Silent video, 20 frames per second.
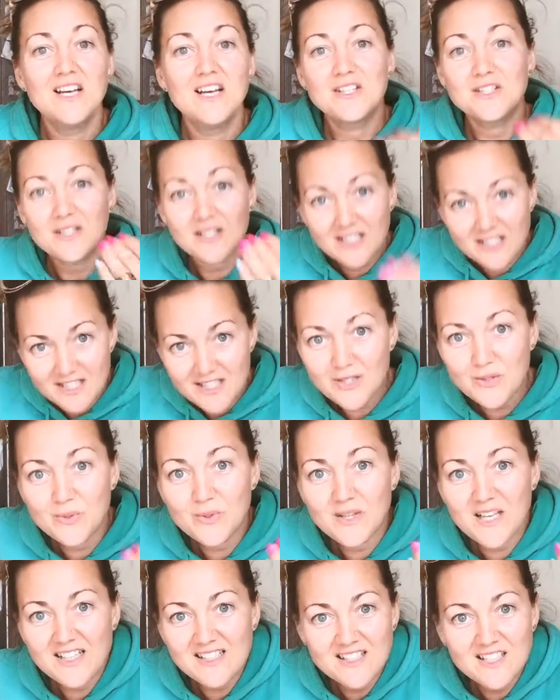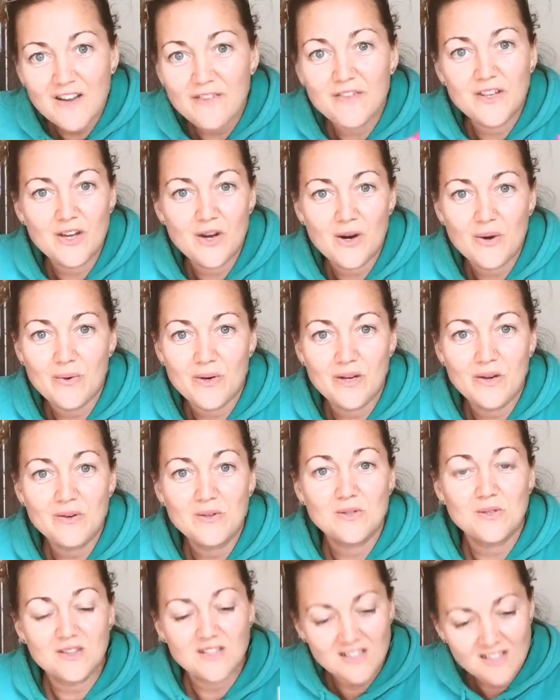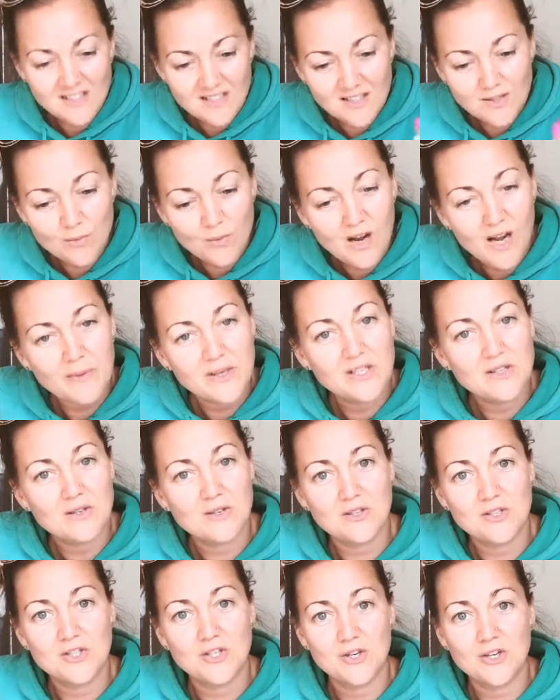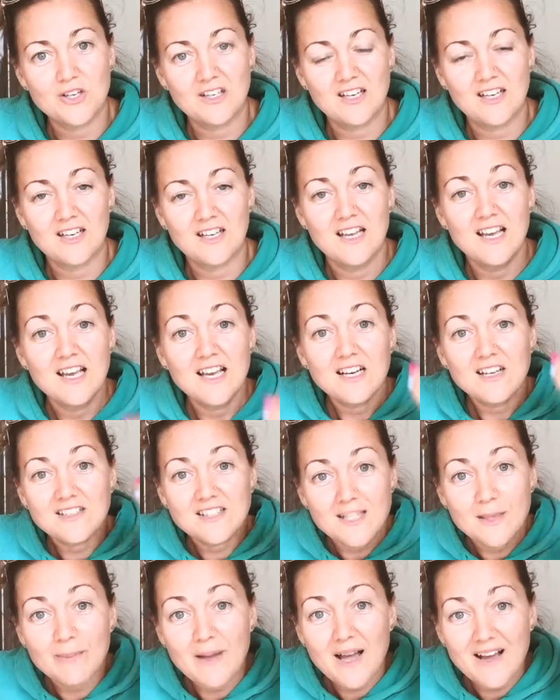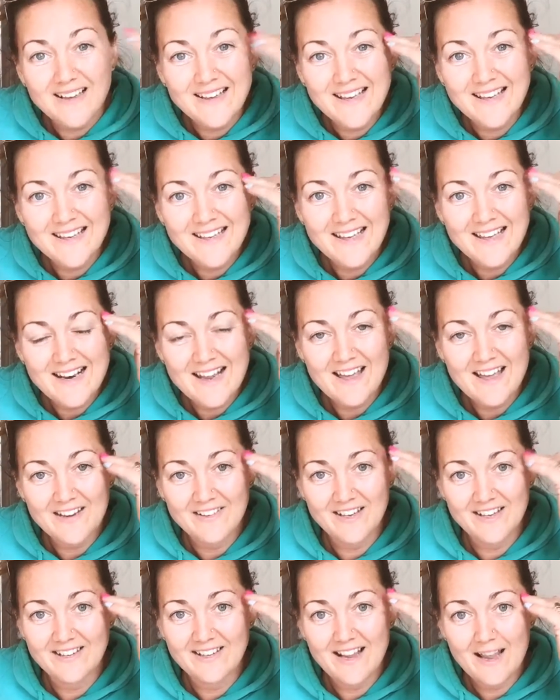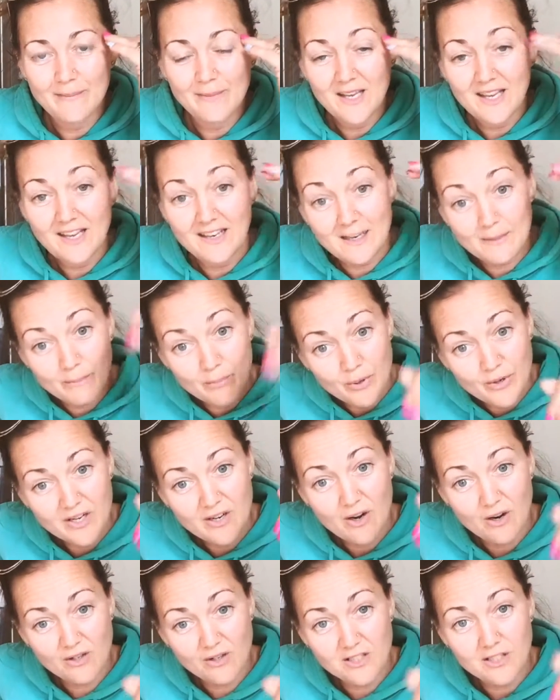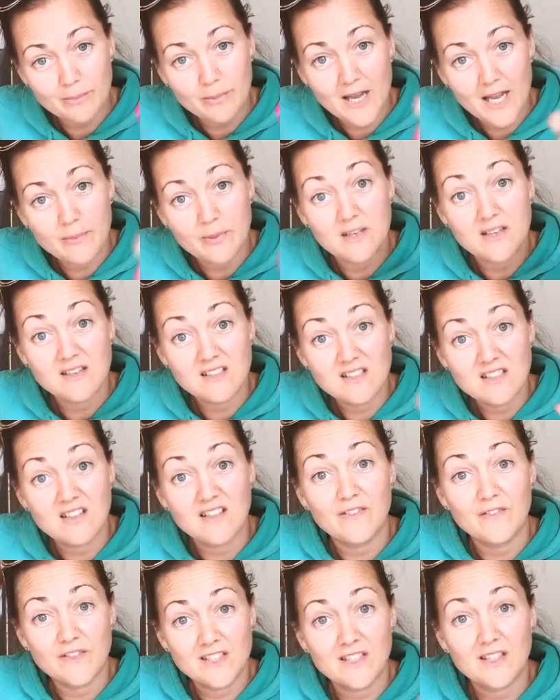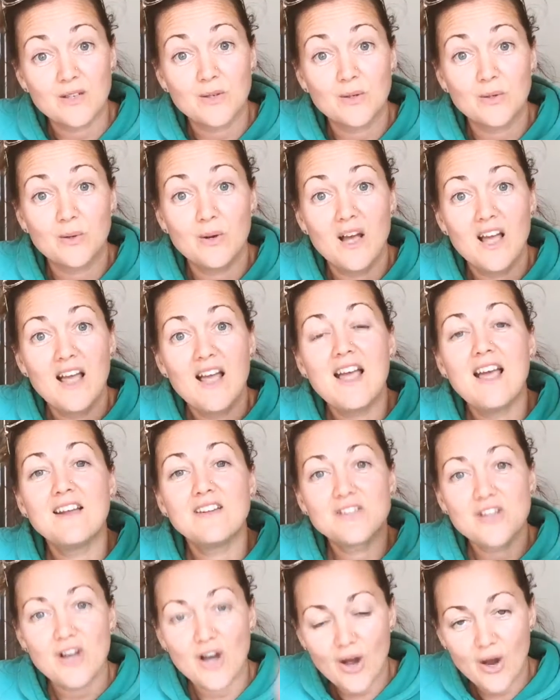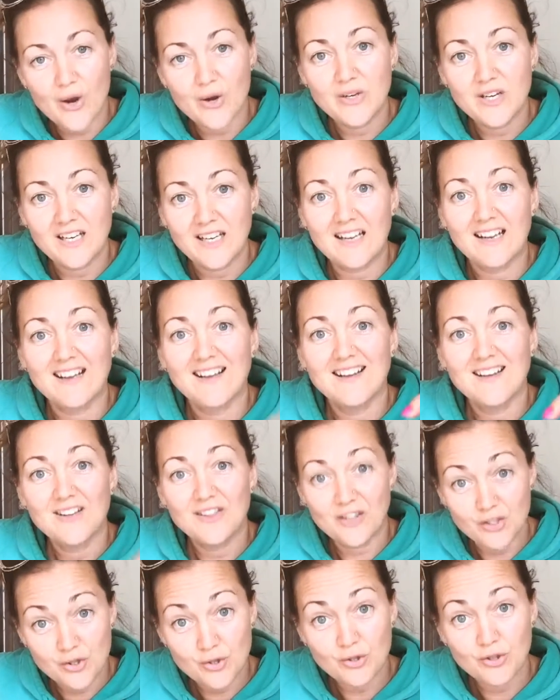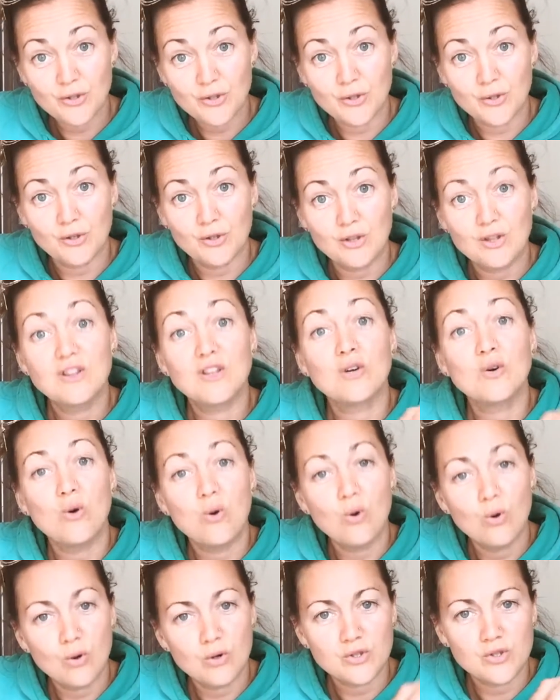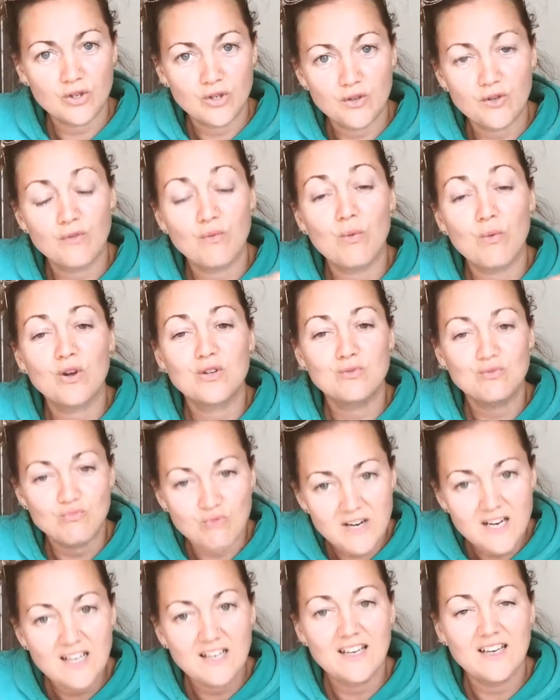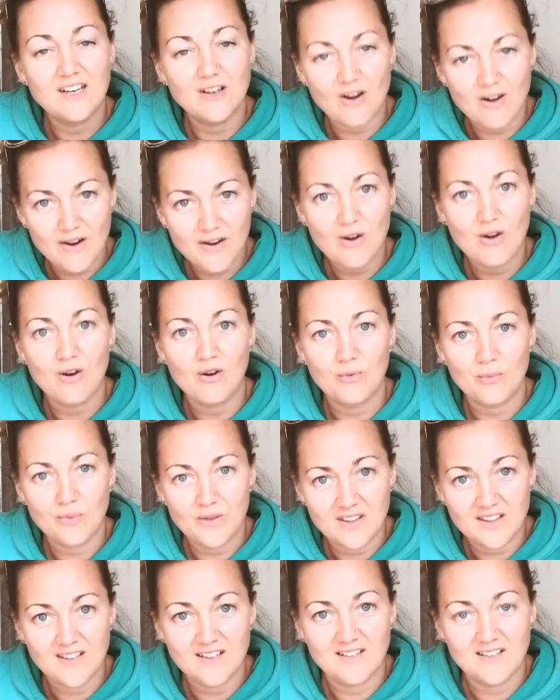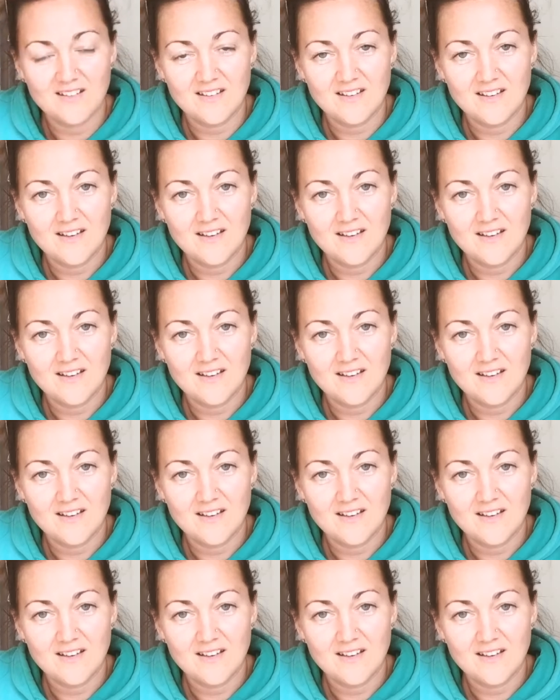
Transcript: So there's still that stuff that you're holding on to. This is why we do the journaling, because it's about getting it out of your damn head and putting it onto paper, into the physical, and to owning the truth, the core truth of what's really going on within.